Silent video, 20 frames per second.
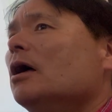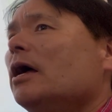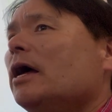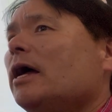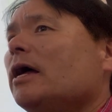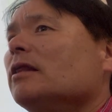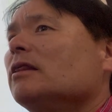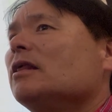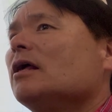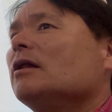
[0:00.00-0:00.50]

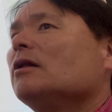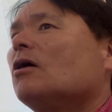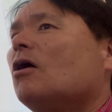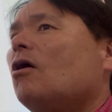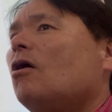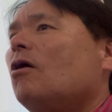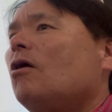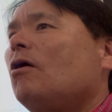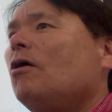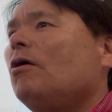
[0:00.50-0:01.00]
And then
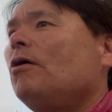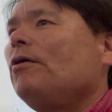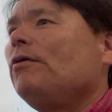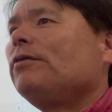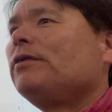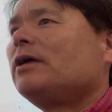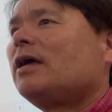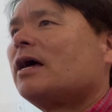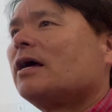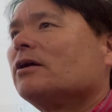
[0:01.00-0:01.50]
all
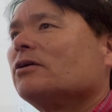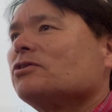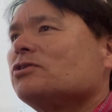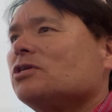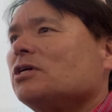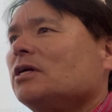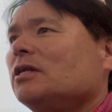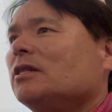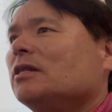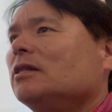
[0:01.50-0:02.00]
the
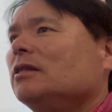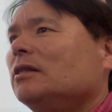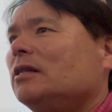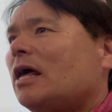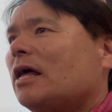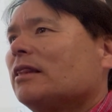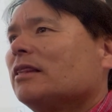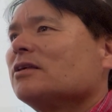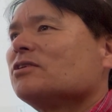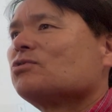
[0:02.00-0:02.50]
energy
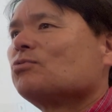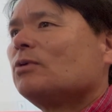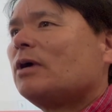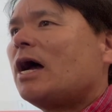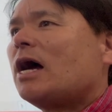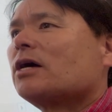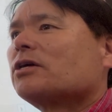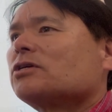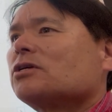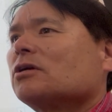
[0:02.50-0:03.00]
that this
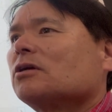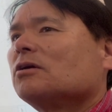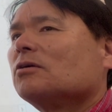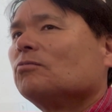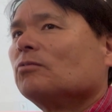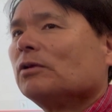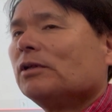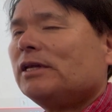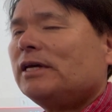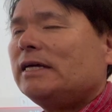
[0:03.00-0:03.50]
reaction can
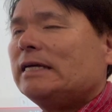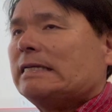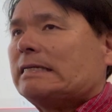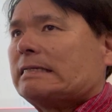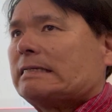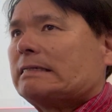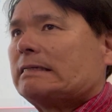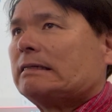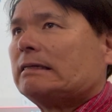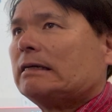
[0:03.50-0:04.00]

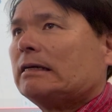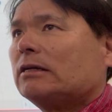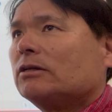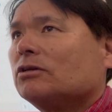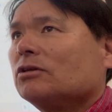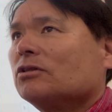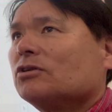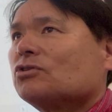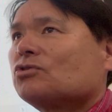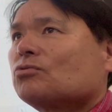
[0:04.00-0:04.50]
release
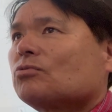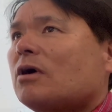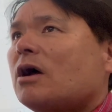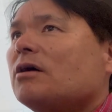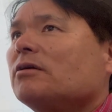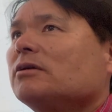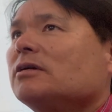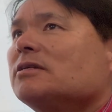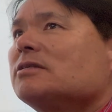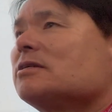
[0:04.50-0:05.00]
to the
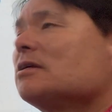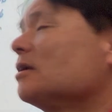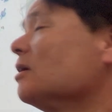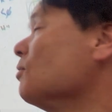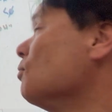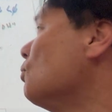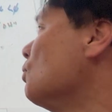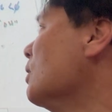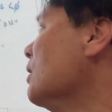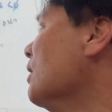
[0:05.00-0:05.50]
surroundings, it
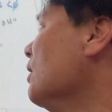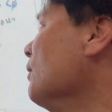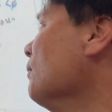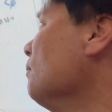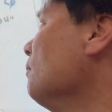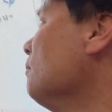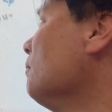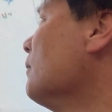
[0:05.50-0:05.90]
will.